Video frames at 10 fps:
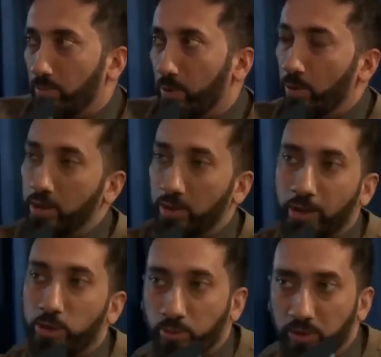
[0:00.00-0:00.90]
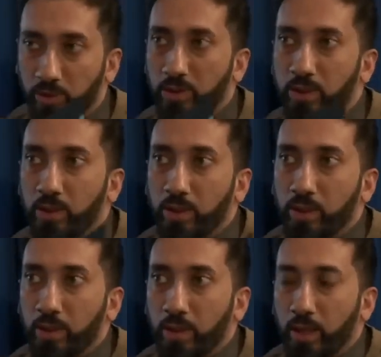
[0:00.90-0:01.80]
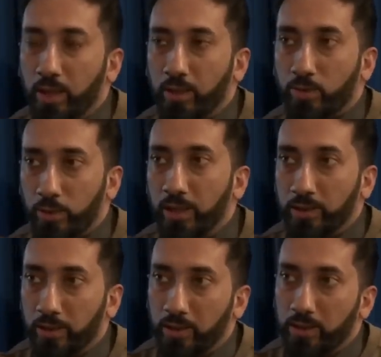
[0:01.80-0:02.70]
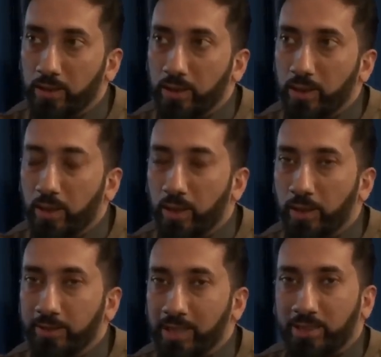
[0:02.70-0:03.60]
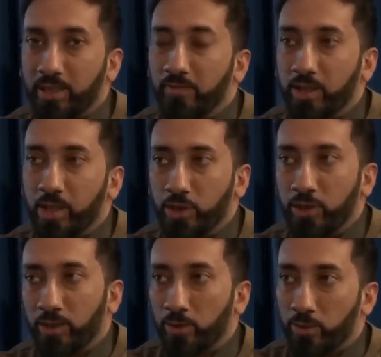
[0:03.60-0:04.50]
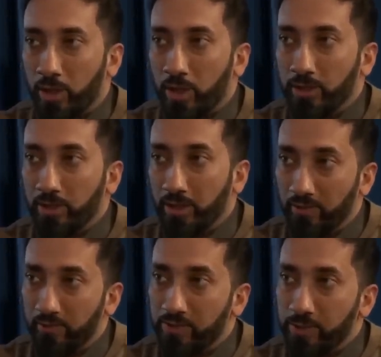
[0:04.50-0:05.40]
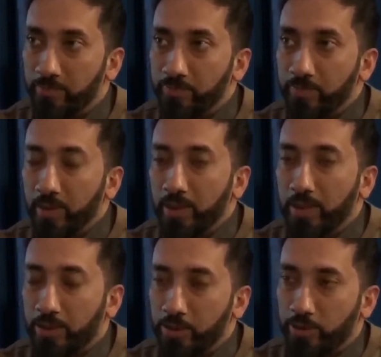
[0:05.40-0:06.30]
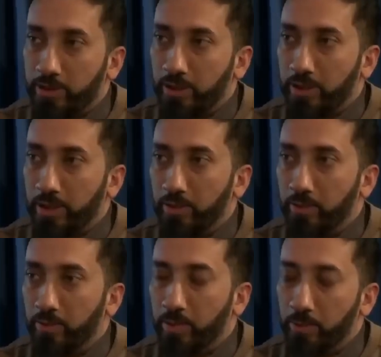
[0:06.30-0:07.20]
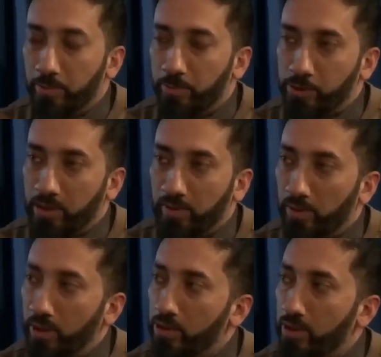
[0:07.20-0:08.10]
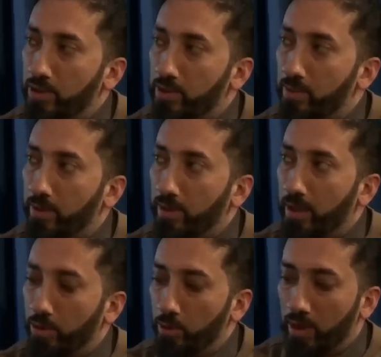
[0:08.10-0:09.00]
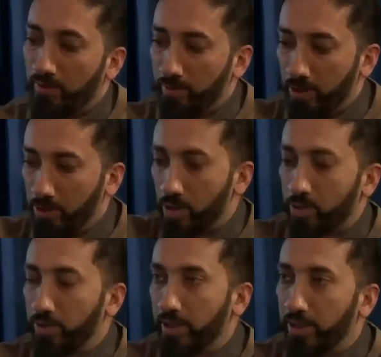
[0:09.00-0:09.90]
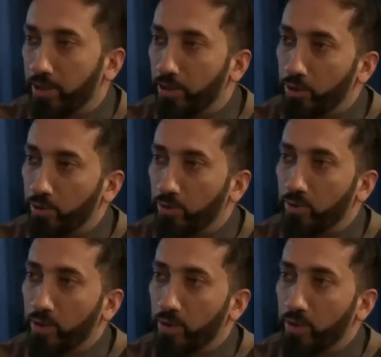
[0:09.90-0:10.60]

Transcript: you know, intellectually and critically. Uh, that's an invitation that the Quran gives. It's interesting that people perceive religion as something that you have to be indoctrinated into,